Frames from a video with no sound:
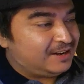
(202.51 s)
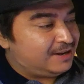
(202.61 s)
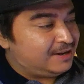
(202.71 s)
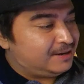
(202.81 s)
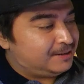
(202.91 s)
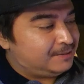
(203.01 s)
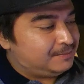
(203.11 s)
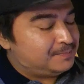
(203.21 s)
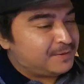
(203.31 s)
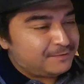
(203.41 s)

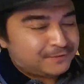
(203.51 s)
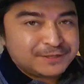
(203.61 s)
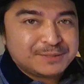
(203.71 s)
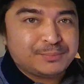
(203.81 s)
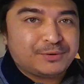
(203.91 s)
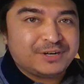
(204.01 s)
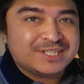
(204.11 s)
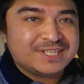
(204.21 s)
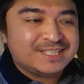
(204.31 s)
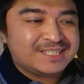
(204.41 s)
My first
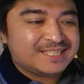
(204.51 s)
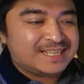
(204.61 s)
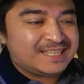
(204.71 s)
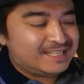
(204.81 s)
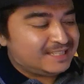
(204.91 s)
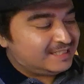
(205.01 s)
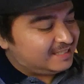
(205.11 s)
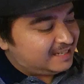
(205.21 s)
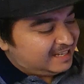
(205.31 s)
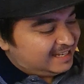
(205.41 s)
impressions
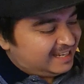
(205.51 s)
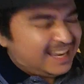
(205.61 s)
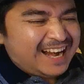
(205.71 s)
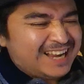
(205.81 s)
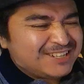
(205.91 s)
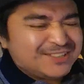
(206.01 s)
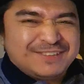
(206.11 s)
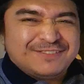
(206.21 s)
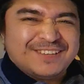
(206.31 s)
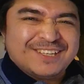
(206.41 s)
is
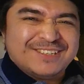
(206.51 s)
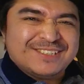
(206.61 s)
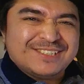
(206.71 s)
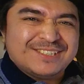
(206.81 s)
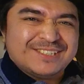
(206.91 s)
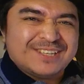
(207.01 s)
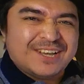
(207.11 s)
actually feels